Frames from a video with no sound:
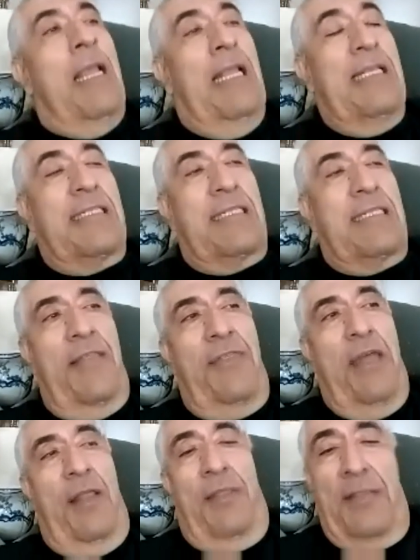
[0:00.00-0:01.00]
He said,
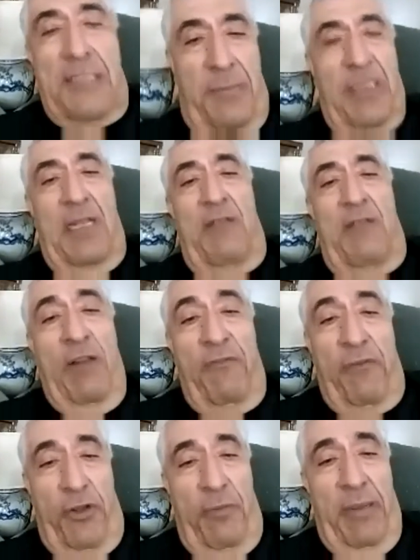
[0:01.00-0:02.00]
"There's a bottle of wine
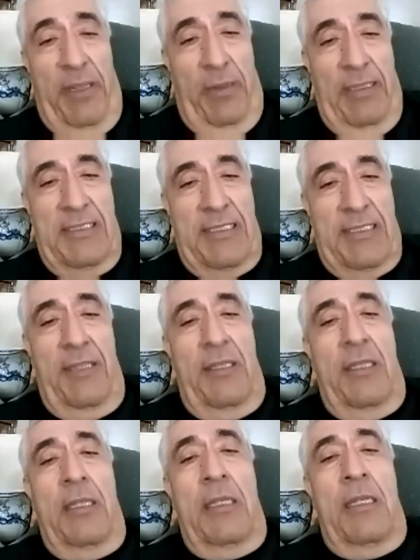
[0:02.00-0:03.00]
for you, by the way." He said,
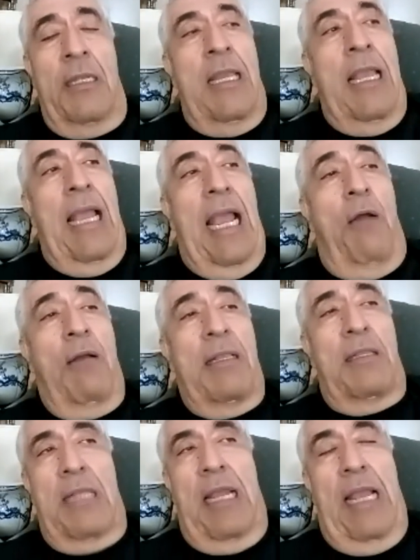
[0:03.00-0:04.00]
"I
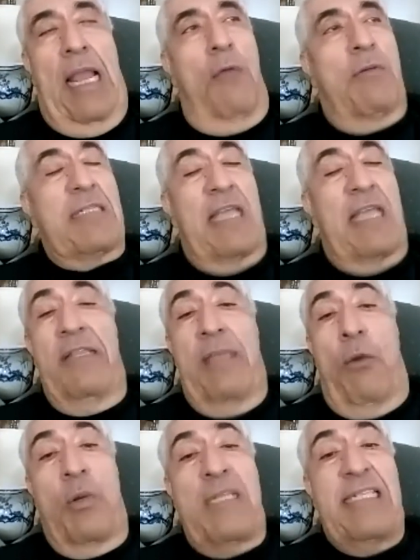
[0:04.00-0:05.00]
was I was having the
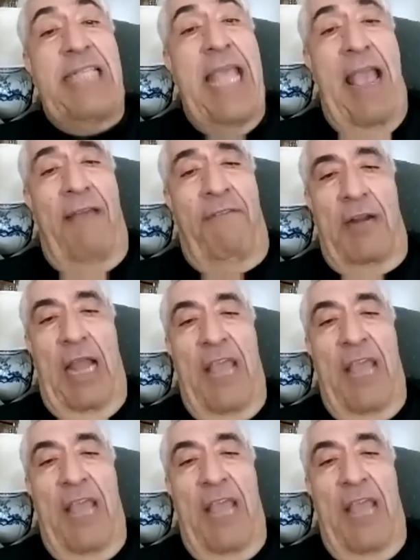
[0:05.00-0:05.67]
worst day ever.